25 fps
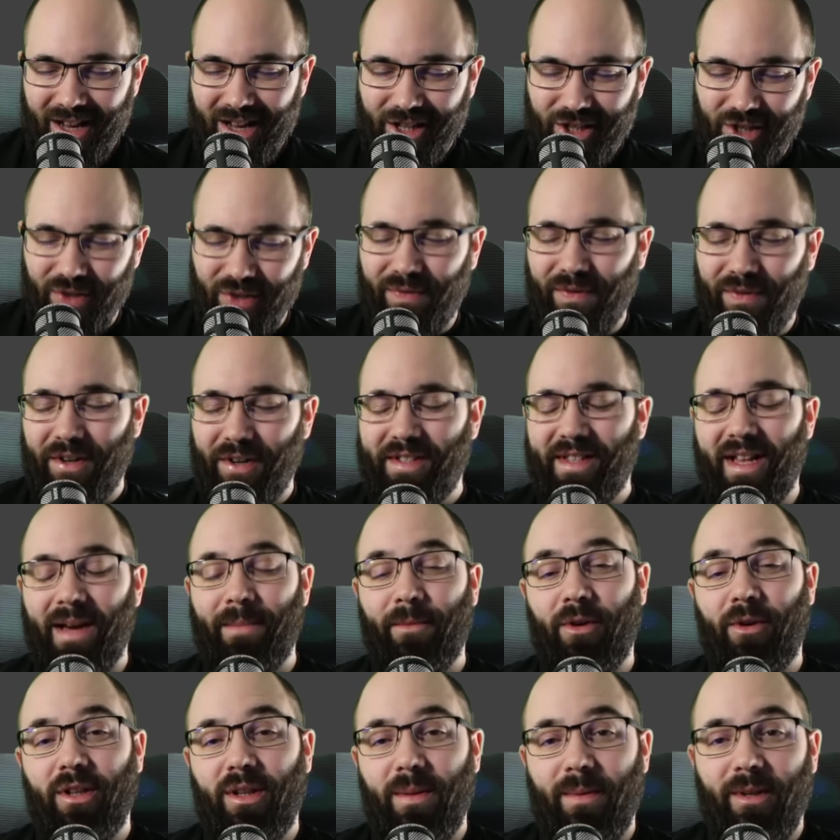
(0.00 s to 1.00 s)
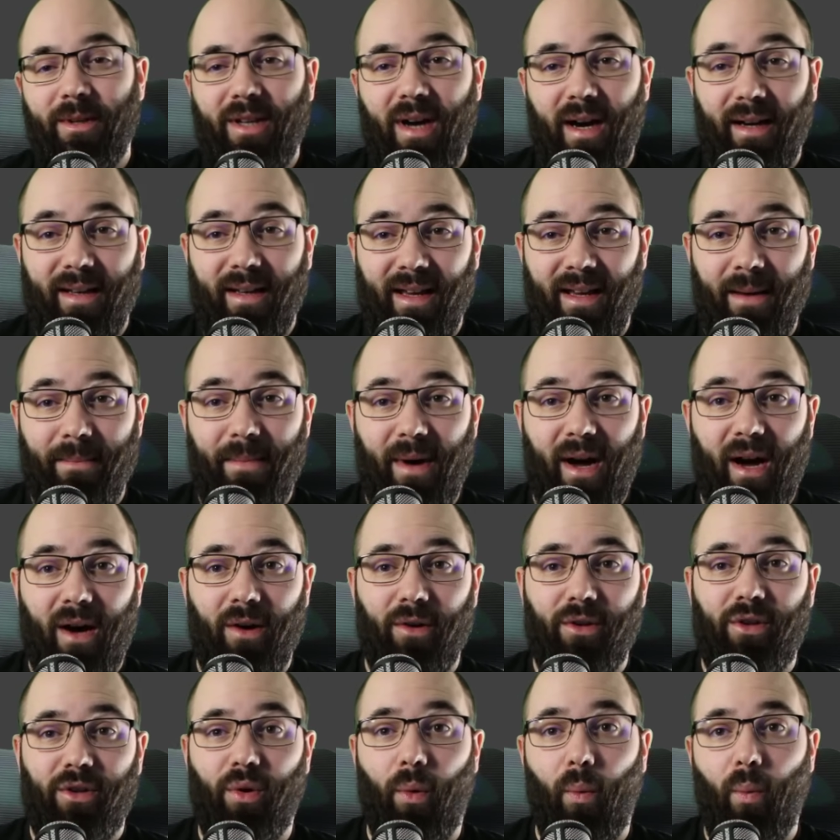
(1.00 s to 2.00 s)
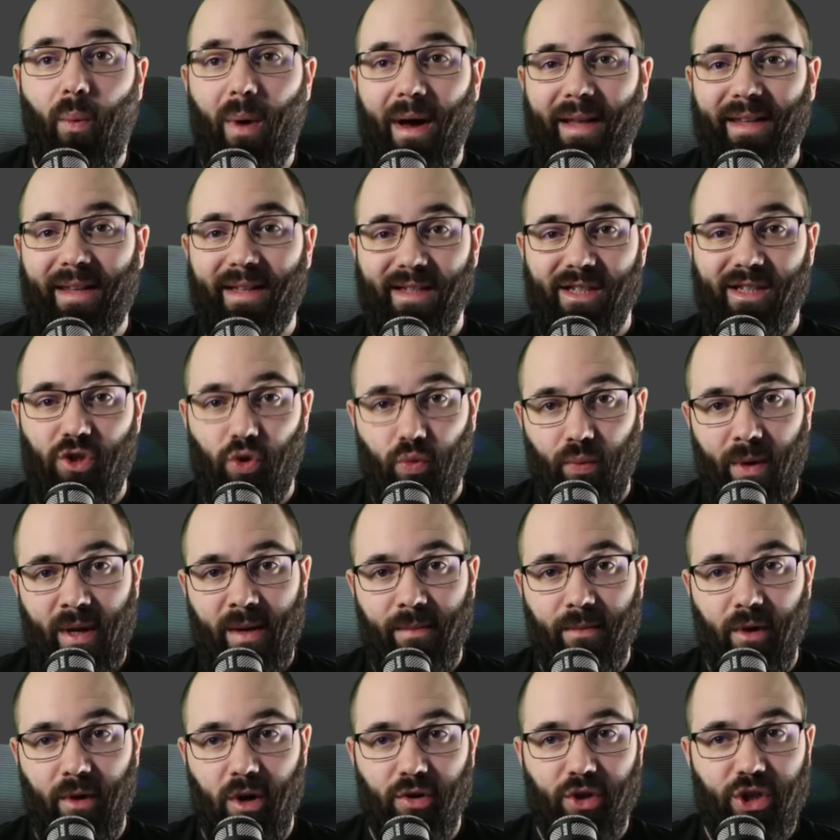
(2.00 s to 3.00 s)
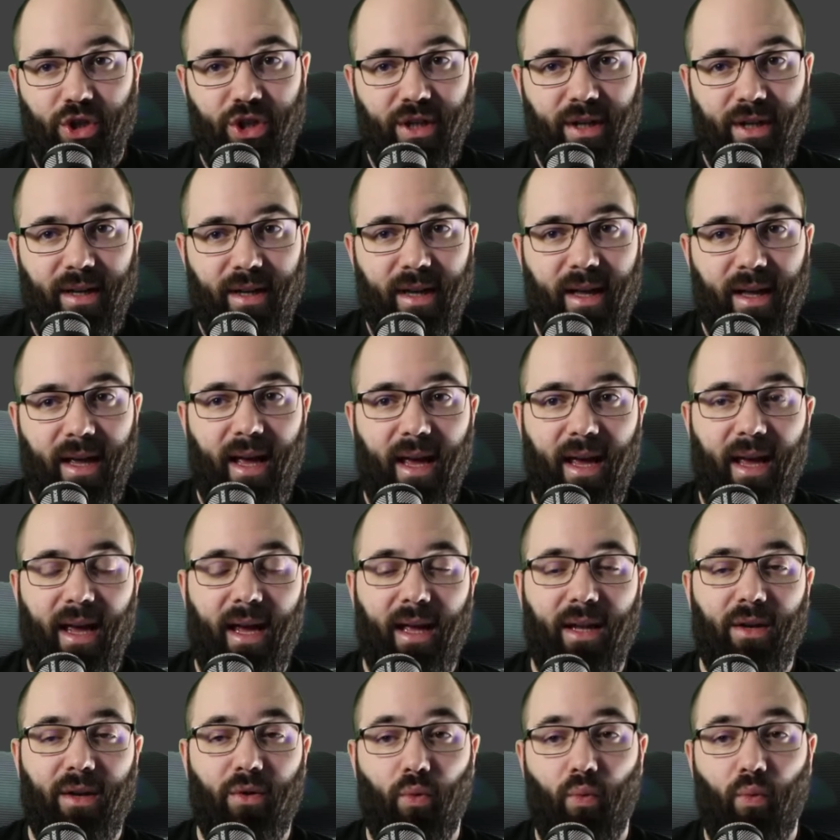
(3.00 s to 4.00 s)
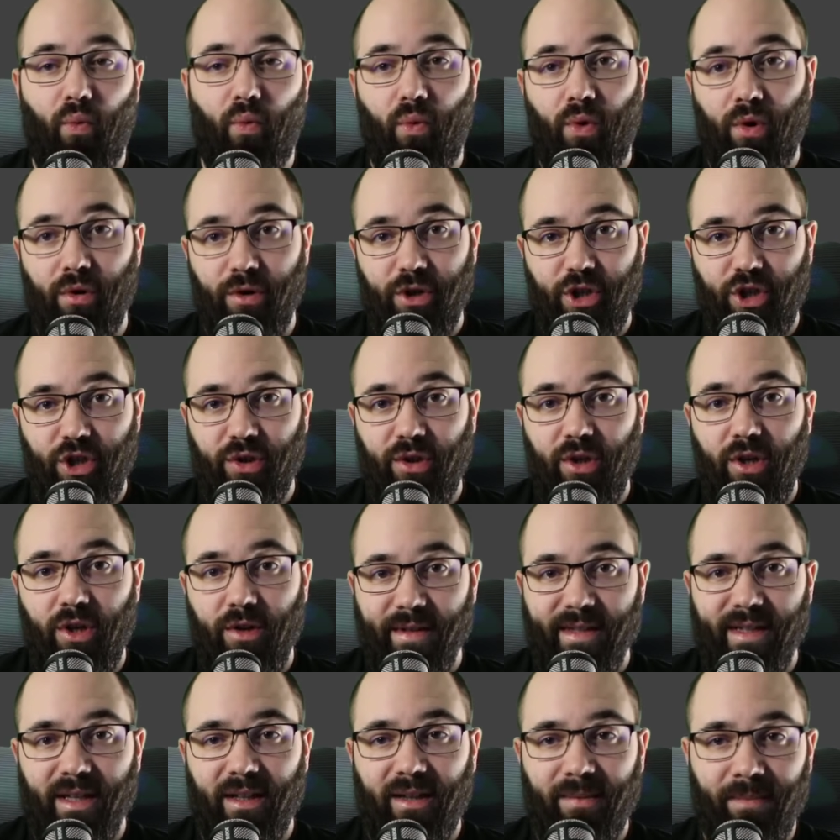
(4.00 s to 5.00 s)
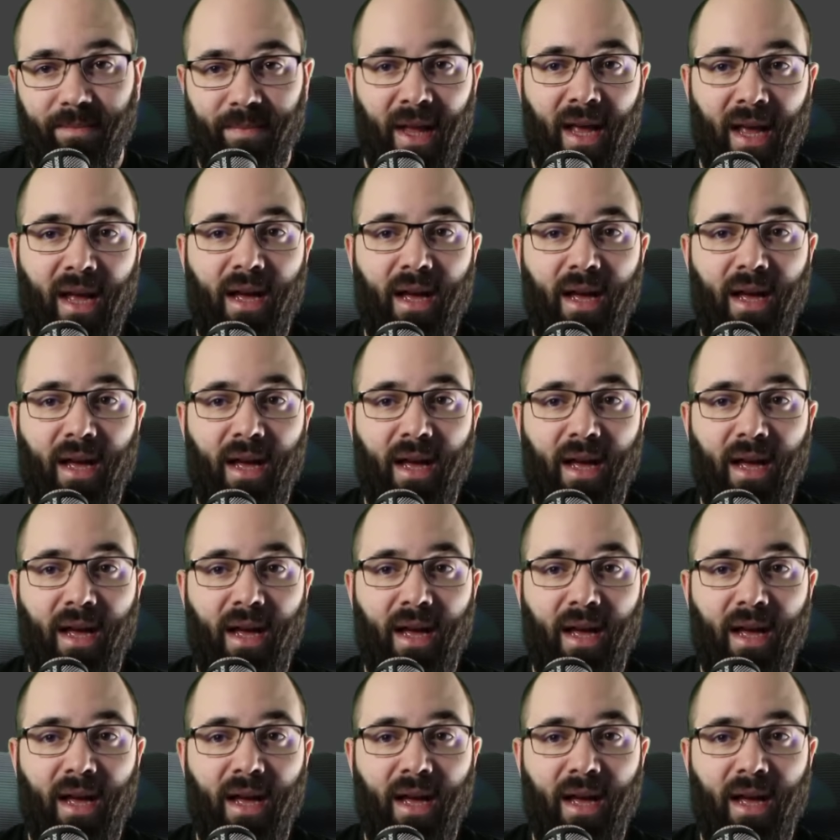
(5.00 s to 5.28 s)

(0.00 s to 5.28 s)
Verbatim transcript: So first, I'm going to be talking about what is Twinmotion and who should use it.